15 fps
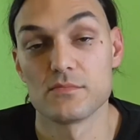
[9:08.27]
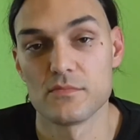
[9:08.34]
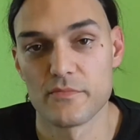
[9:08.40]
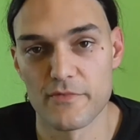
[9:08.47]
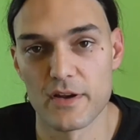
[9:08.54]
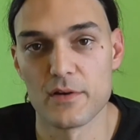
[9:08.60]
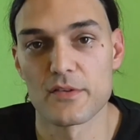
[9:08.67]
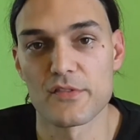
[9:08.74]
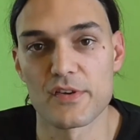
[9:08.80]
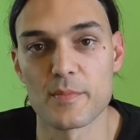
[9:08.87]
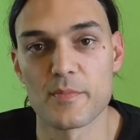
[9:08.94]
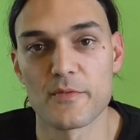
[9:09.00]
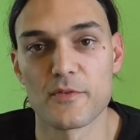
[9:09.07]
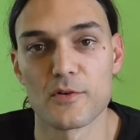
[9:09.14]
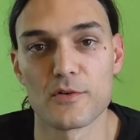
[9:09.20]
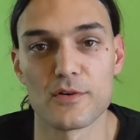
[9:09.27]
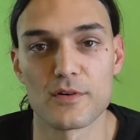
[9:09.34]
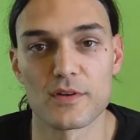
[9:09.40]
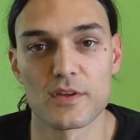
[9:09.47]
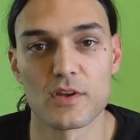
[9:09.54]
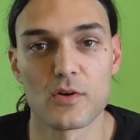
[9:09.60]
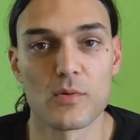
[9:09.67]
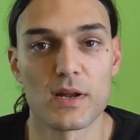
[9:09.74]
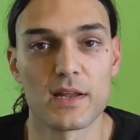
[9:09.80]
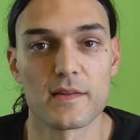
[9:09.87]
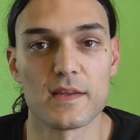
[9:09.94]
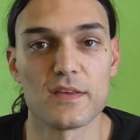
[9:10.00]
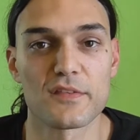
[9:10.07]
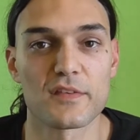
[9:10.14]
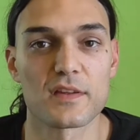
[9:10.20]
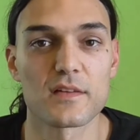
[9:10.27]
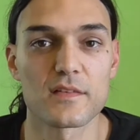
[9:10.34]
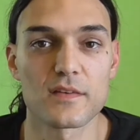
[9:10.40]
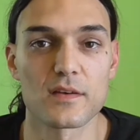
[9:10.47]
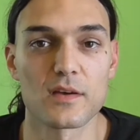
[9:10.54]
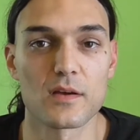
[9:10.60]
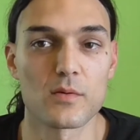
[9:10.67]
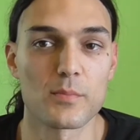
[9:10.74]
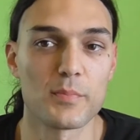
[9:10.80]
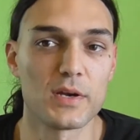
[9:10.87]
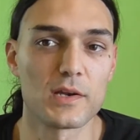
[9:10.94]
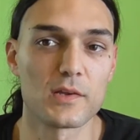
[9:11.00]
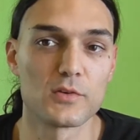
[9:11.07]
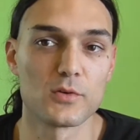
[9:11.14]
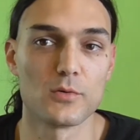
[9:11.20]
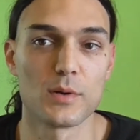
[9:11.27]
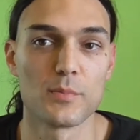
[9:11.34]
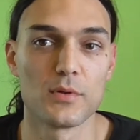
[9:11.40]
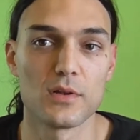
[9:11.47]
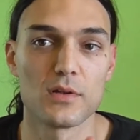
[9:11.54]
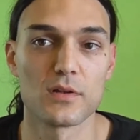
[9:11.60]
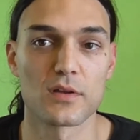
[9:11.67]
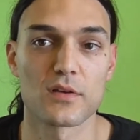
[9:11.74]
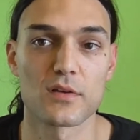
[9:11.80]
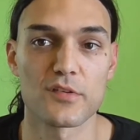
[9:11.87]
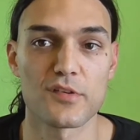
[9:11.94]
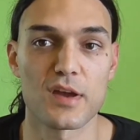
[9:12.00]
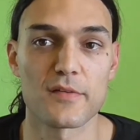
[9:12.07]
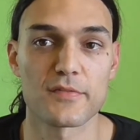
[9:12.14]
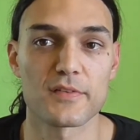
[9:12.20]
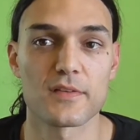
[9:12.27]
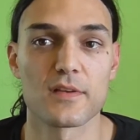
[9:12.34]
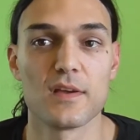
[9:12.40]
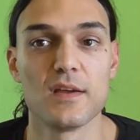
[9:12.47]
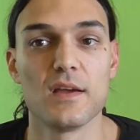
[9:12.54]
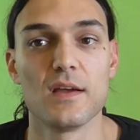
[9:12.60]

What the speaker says: very cheap for, you know, what it is, and pretty durable shaft,